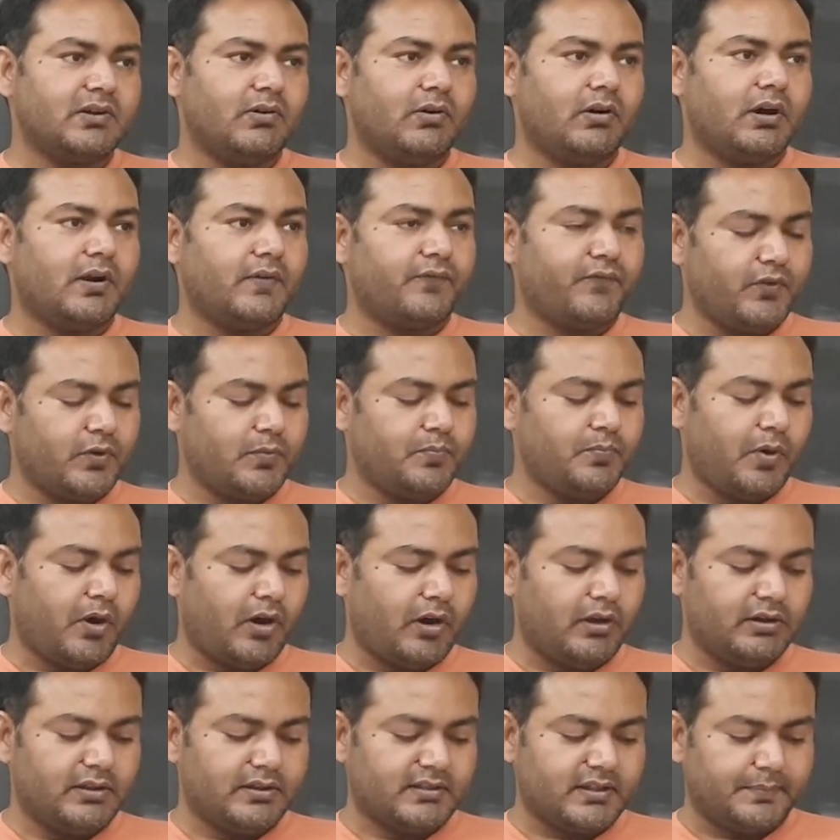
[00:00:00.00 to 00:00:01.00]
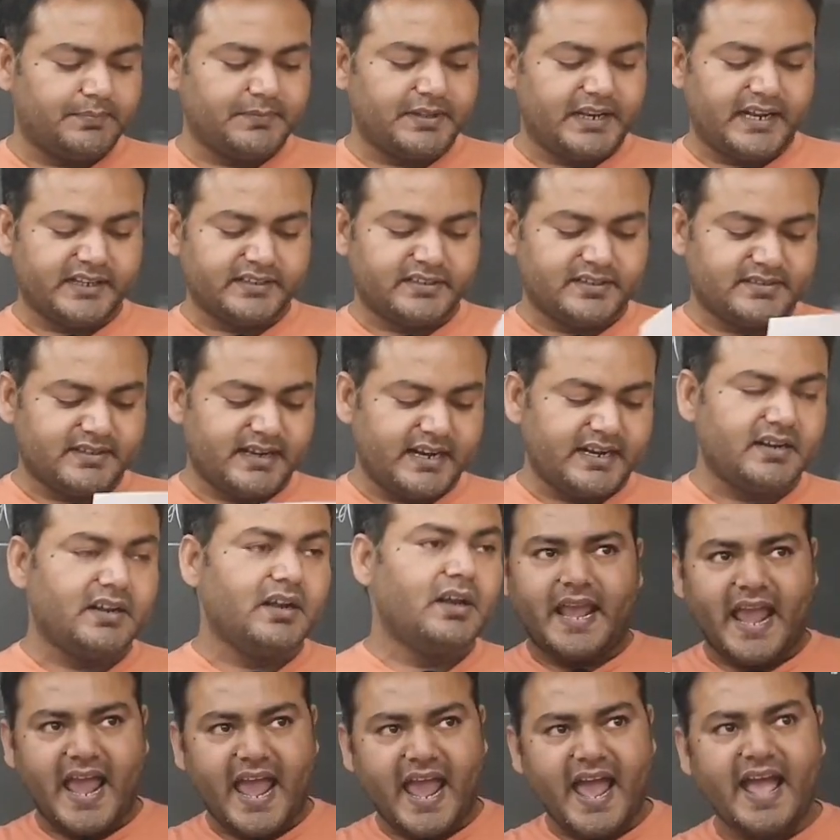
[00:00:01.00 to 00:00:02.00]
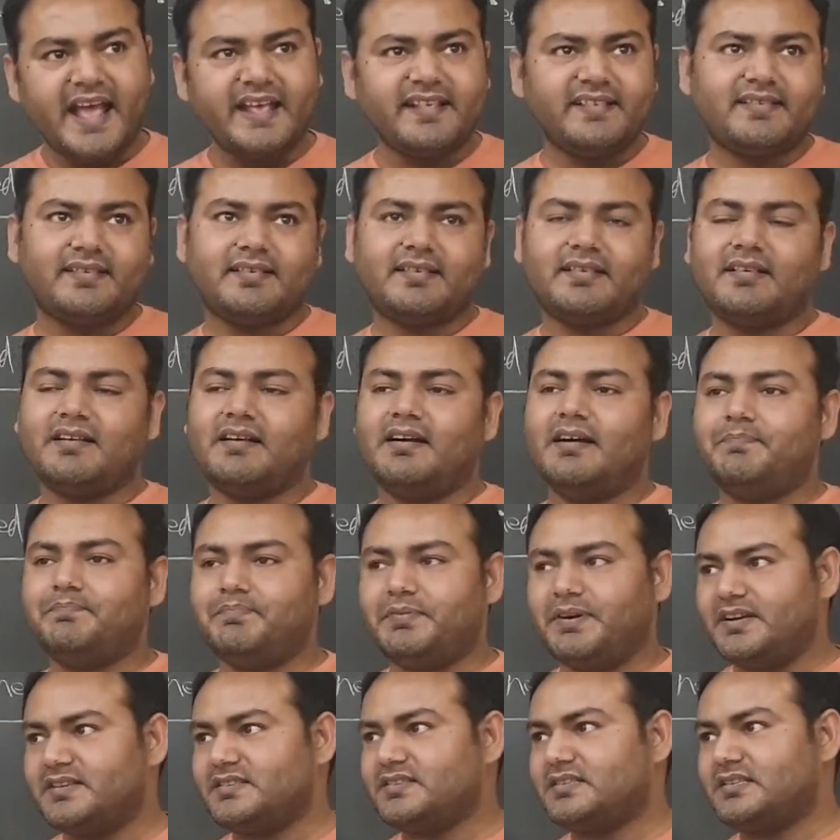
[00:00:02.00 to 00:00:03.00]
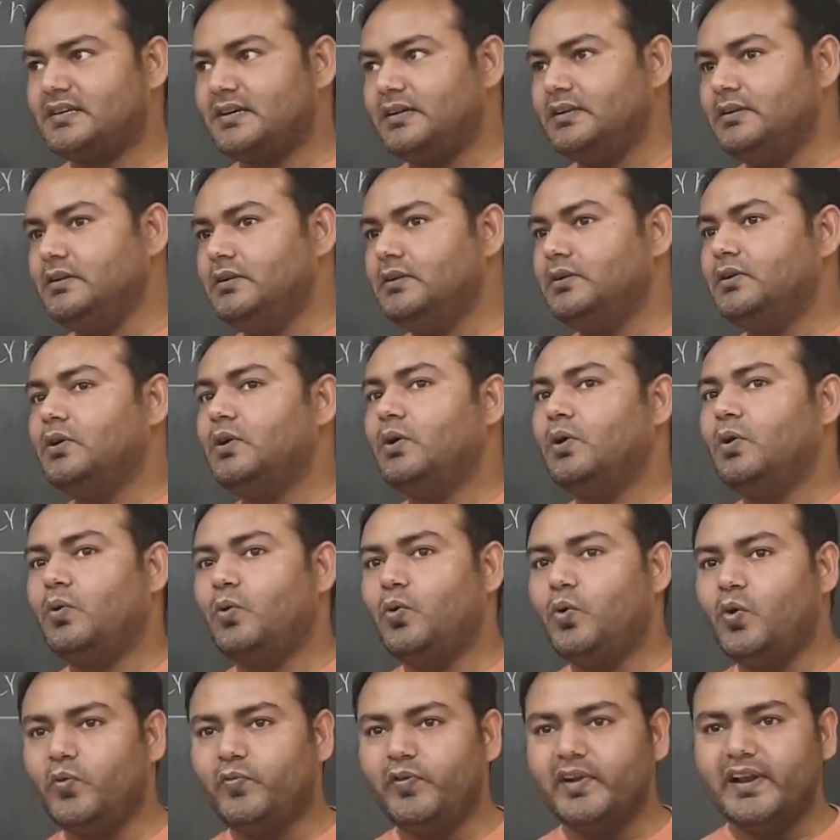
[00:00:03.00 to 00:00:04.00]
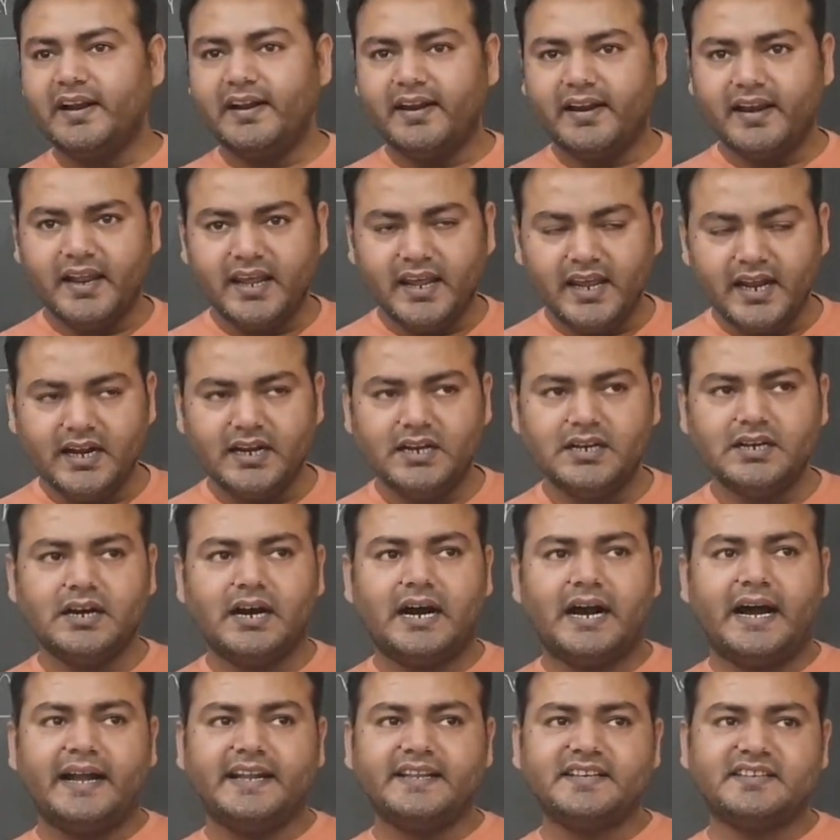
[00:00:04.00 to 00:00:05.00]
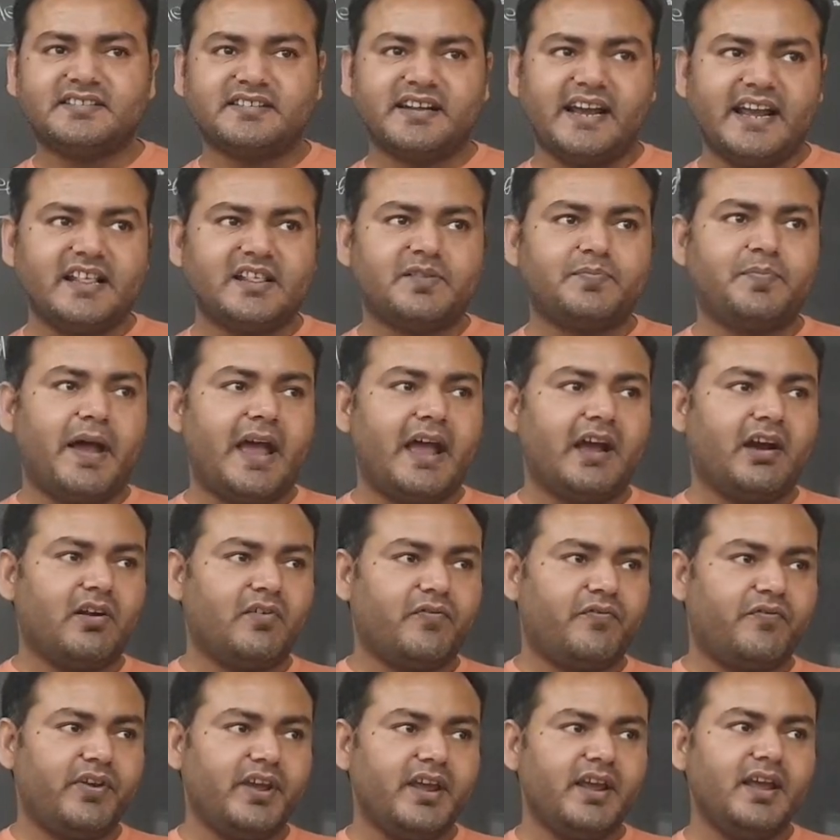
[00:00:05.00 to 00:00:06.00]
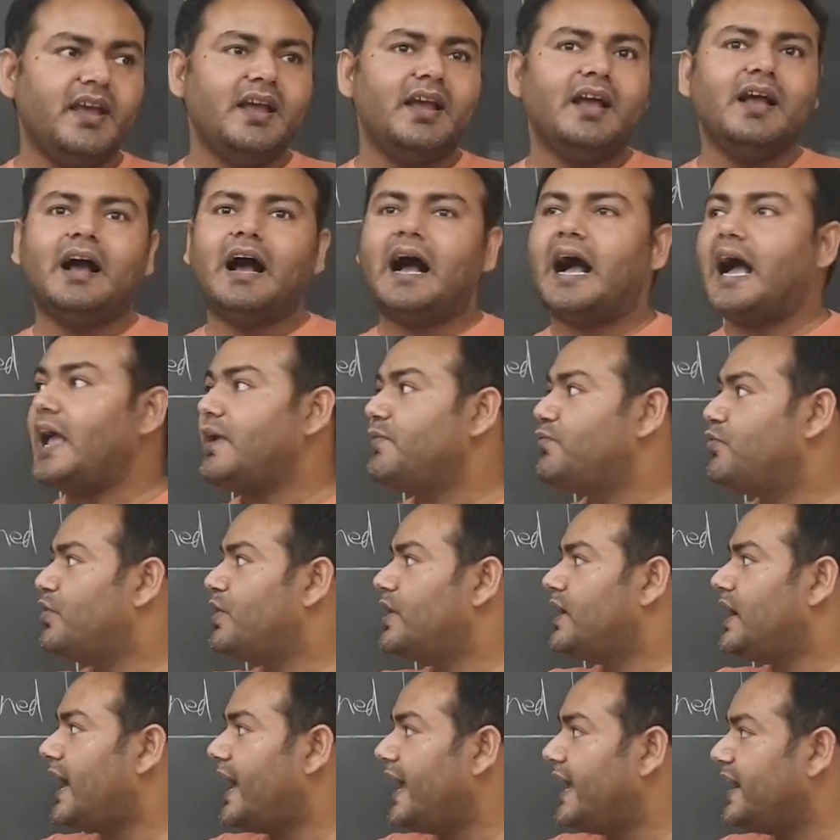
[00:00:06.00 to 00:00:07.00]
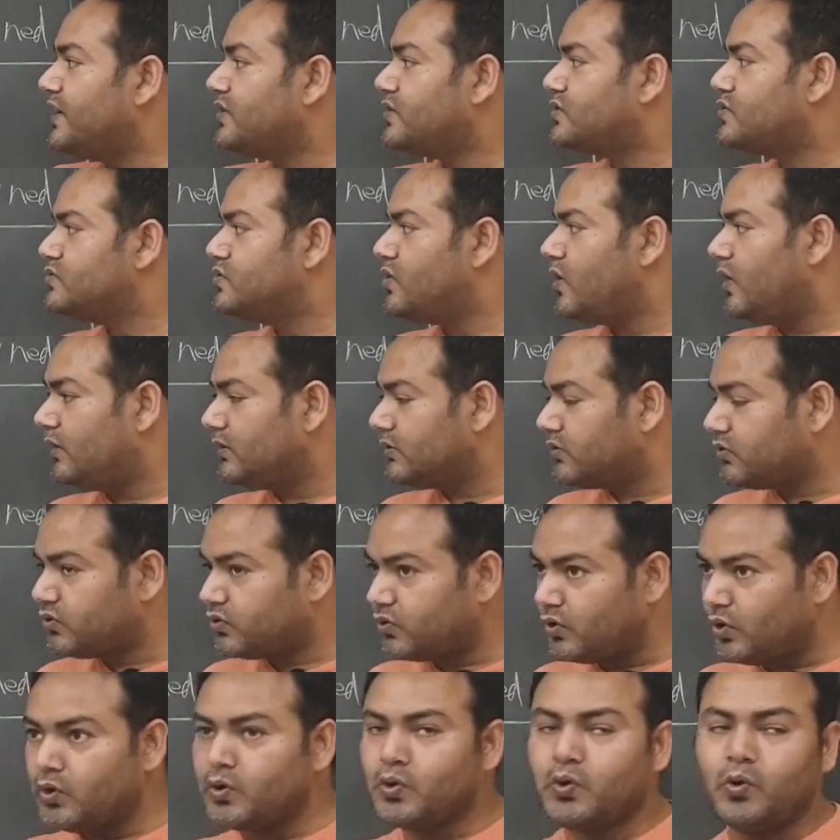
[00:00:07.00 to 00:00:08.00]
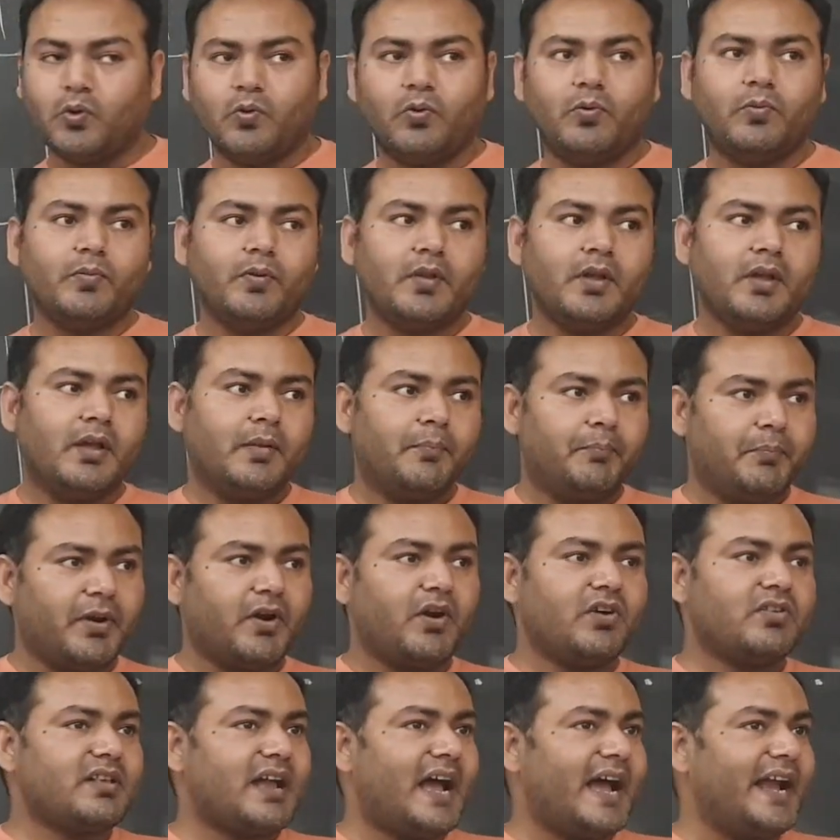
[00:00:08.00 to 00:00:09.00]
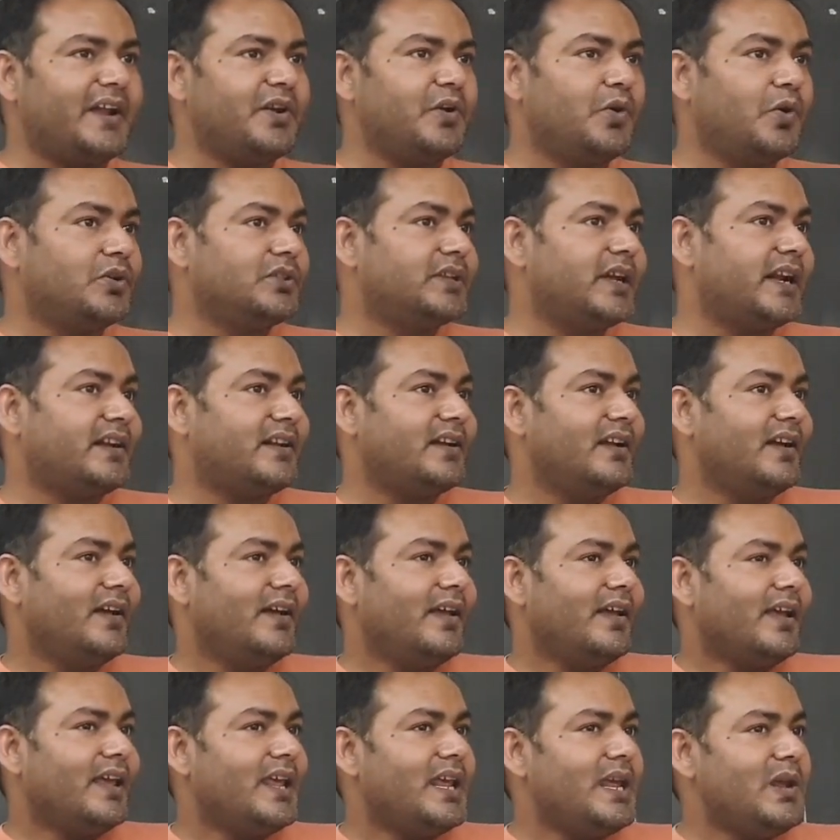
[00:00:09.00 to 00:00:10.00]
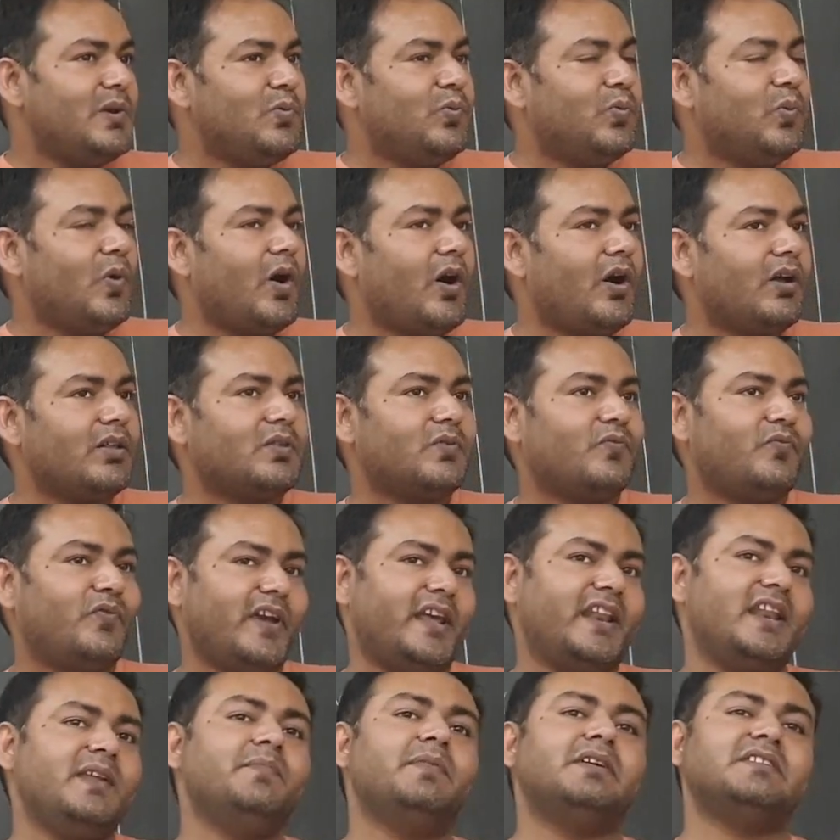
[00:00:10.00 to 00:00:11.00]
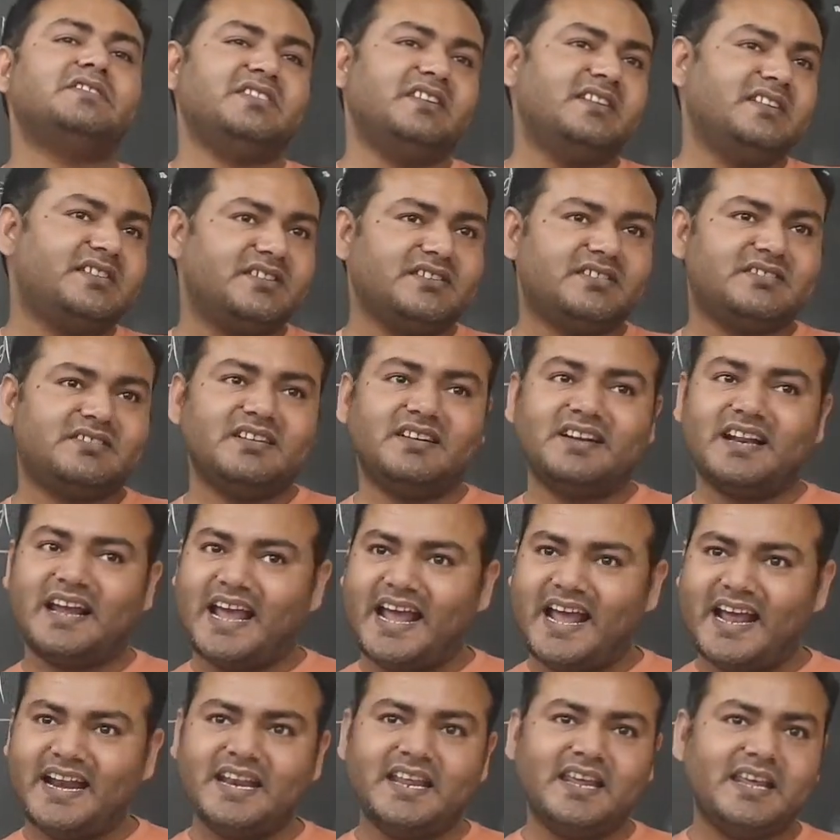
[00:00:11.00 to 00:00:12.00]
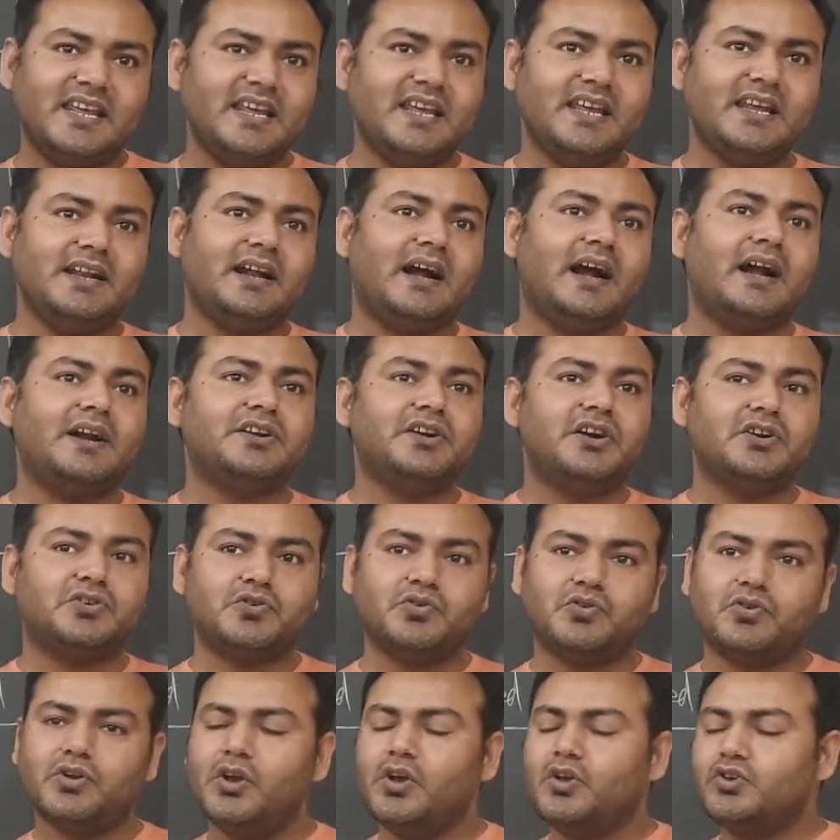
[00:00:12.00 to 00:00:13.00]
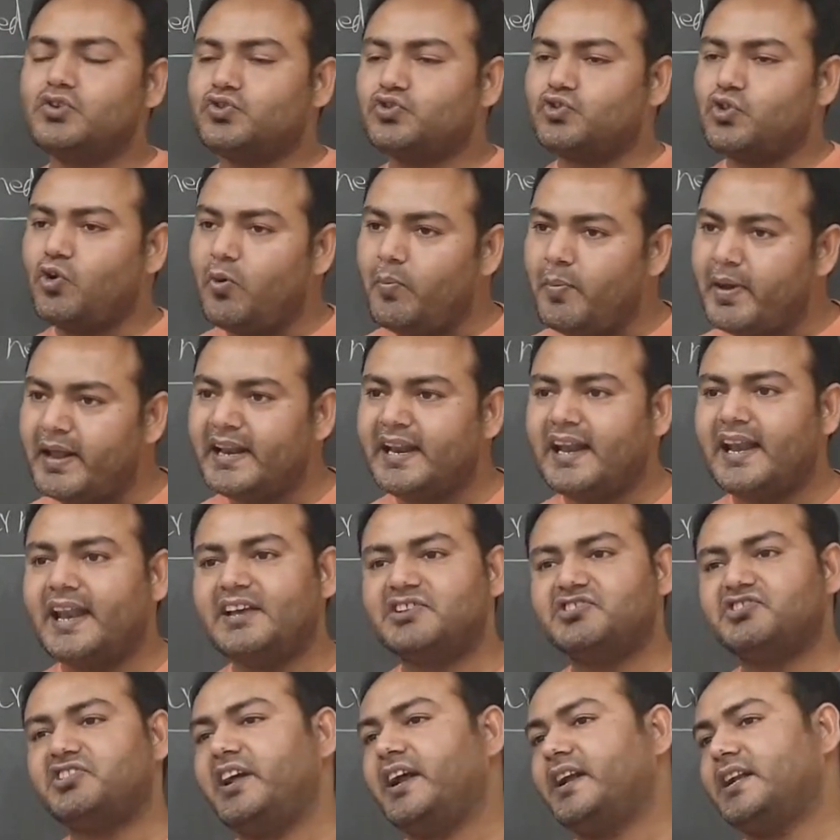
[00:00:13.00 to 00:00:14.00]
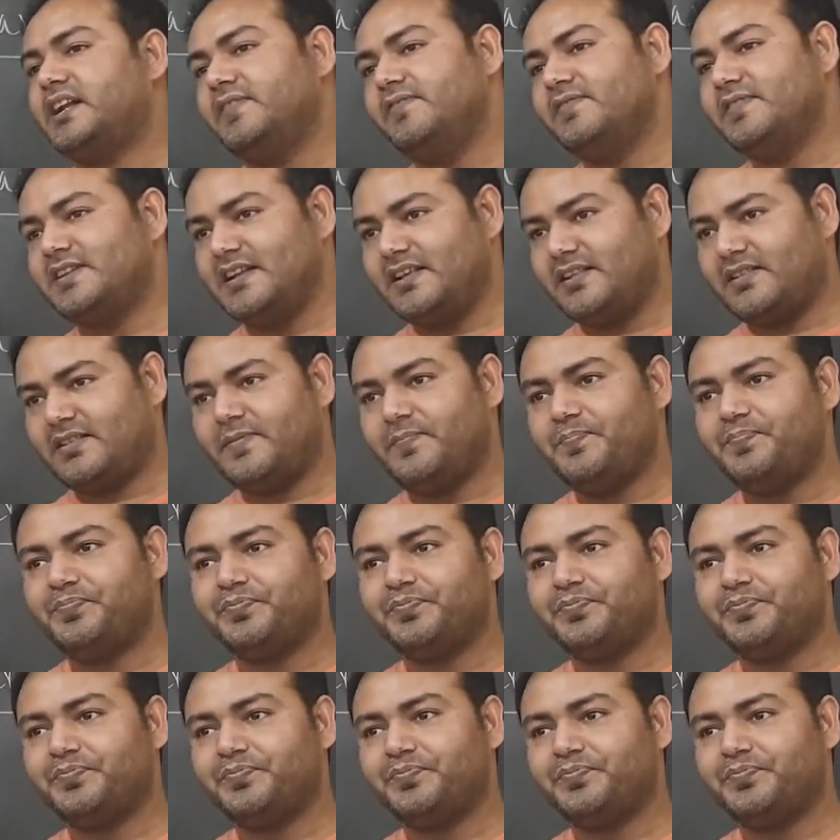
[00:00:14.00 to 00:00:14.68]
or football, something like this, right? As a person who will read Einstein's biography, I would like to also know, because I know that he was very much interested and he undertook so many leisure activities.